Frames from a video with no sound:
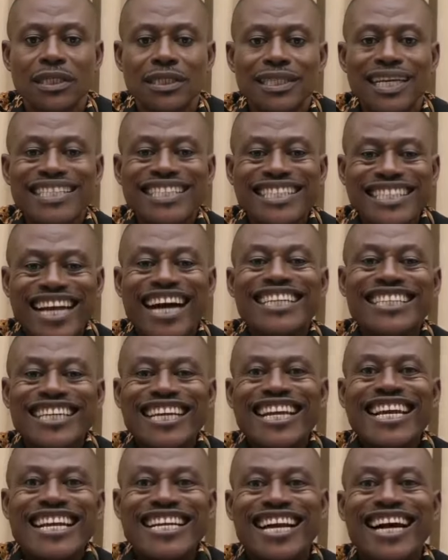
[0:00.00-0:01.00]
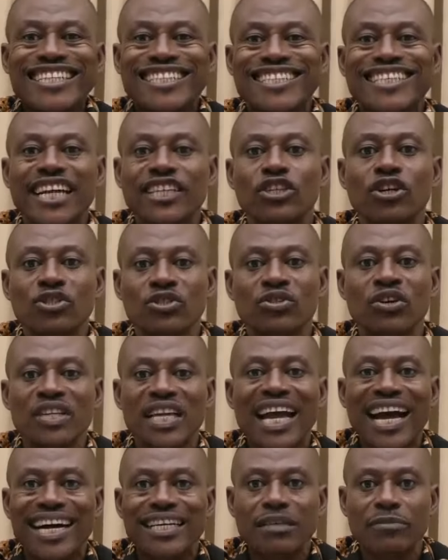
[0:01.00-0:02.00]
They chant incantations on
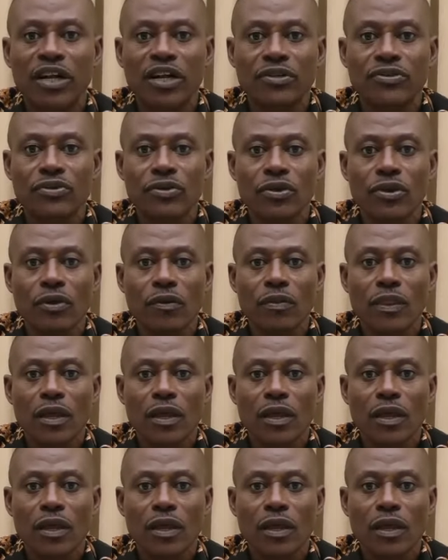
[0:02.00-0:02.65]
the animals.